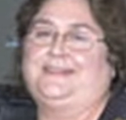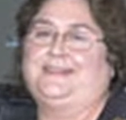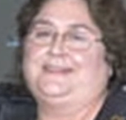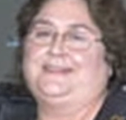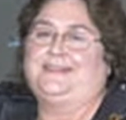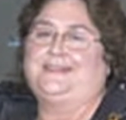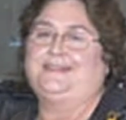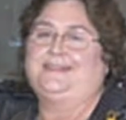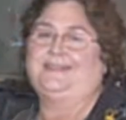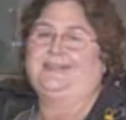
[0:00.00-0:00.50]

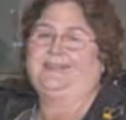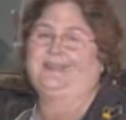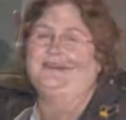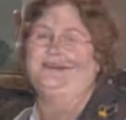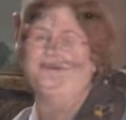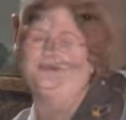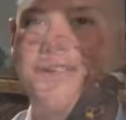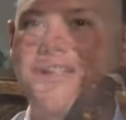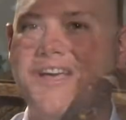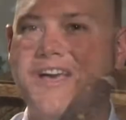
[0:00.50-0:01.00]
doesn't
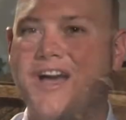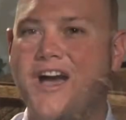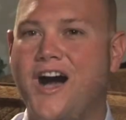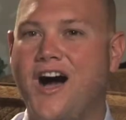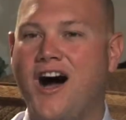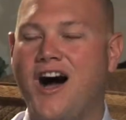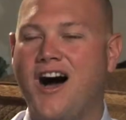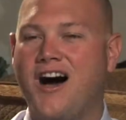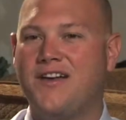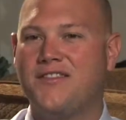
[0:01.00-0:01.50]
feel
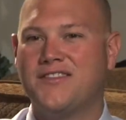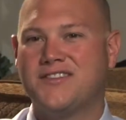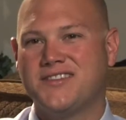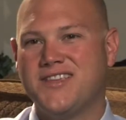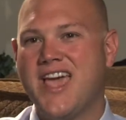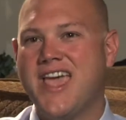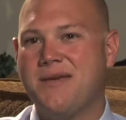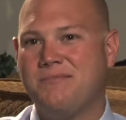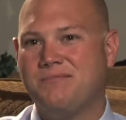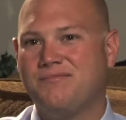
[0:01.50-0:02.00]
the
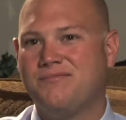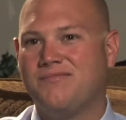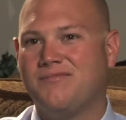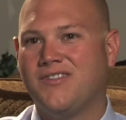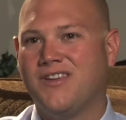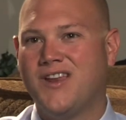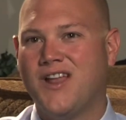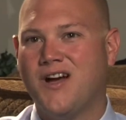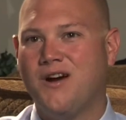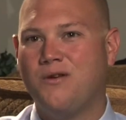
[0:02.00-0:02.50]
same.
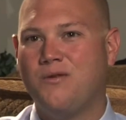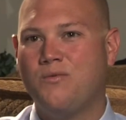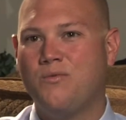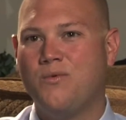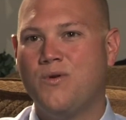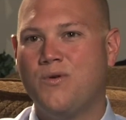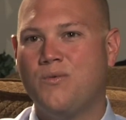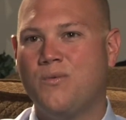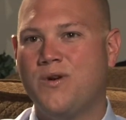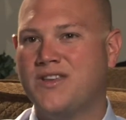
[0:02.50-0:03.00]
You know,
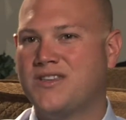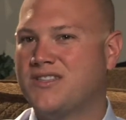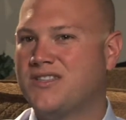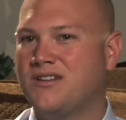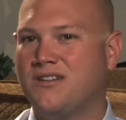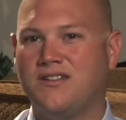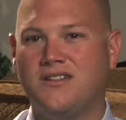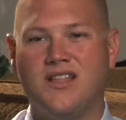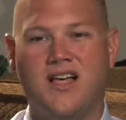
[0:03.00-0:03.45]
we still